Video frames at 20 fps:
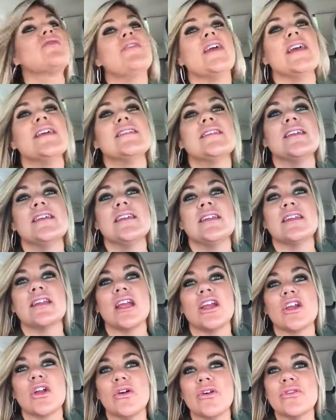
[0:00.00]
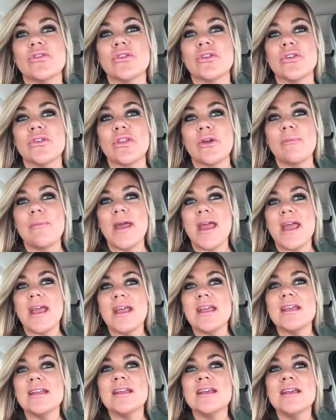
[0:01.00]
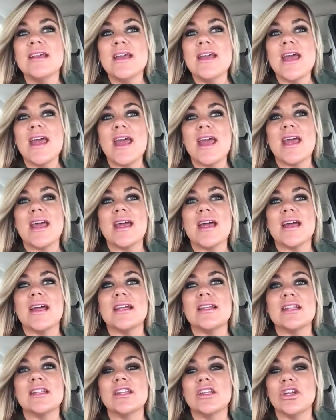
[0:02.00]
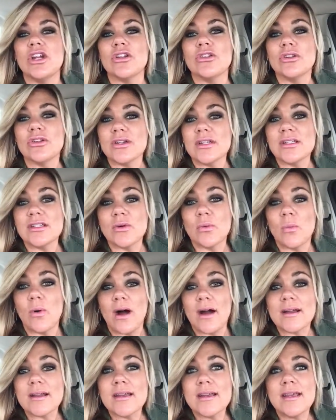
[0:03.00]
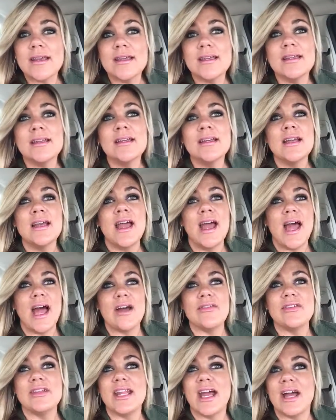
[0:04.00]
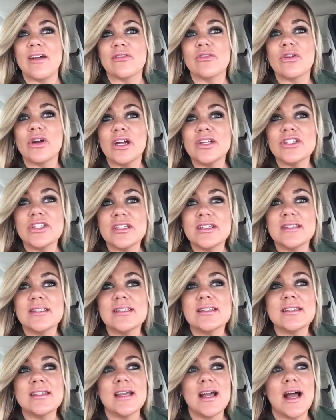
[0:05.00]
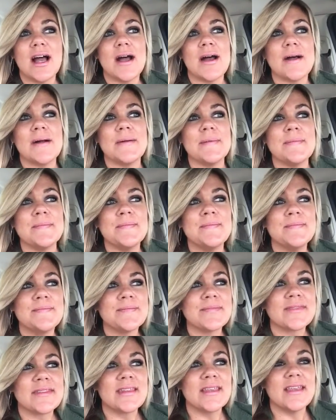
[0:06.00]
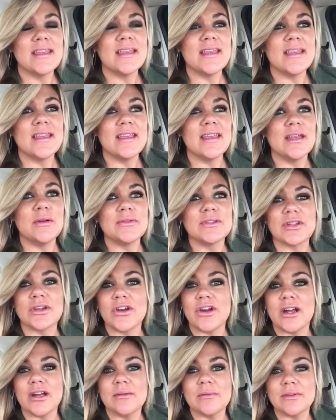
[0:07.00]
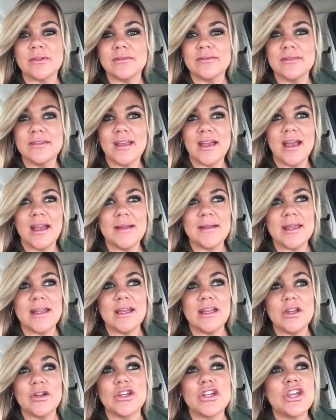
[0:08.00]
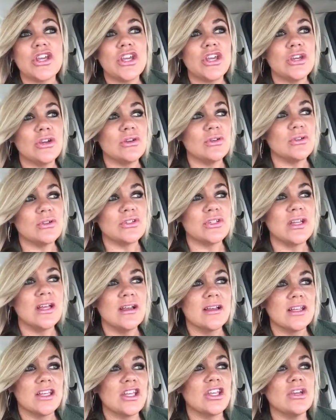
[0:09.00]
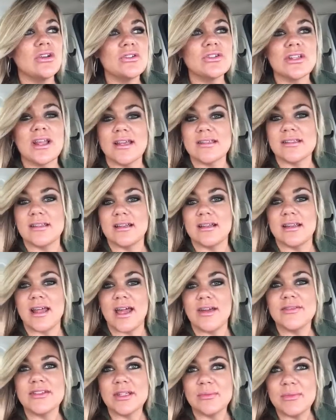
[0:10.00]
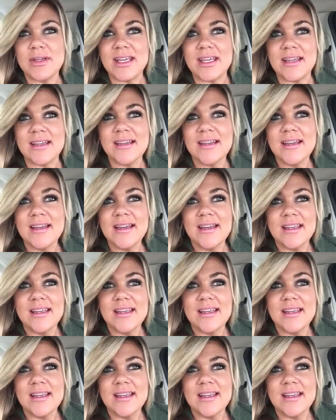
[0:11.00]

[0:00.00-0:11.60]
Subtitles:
facing and going through the pain and, learning to walk again, having to have crutches. It was incredible. A huge lesson in life to me,